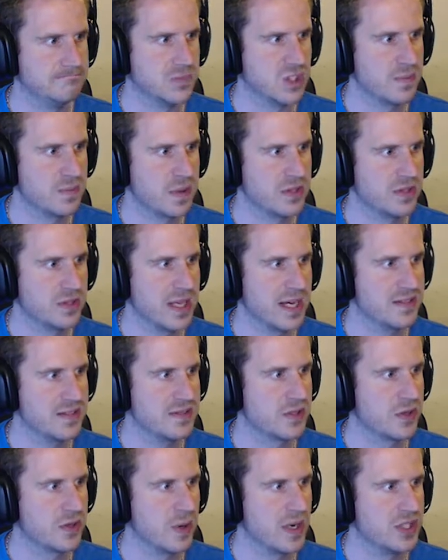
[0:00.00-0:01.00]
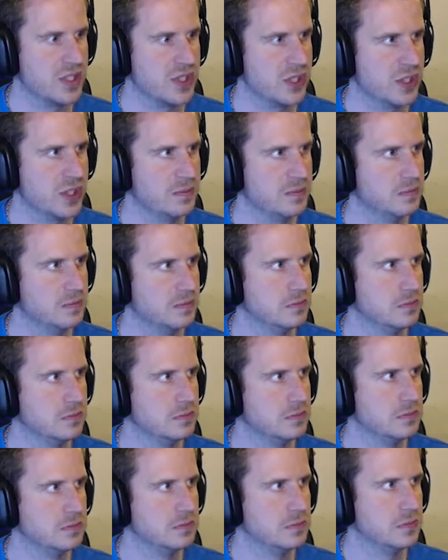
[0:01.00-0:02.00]
suppose that's the question.
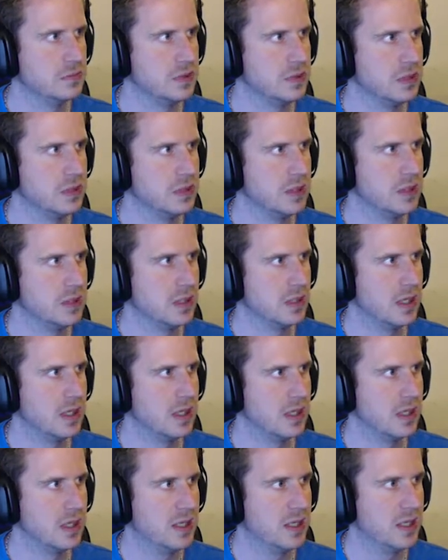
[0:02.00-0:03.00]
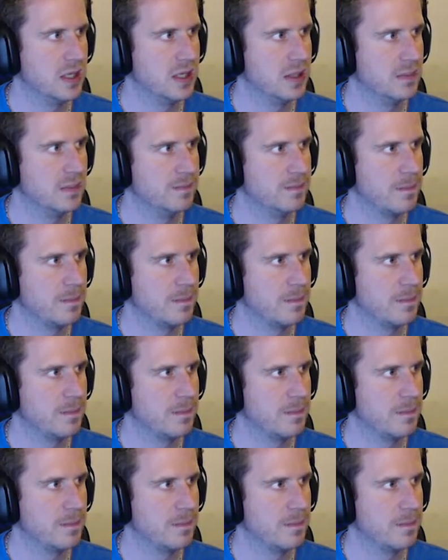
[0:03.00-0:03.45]
Um,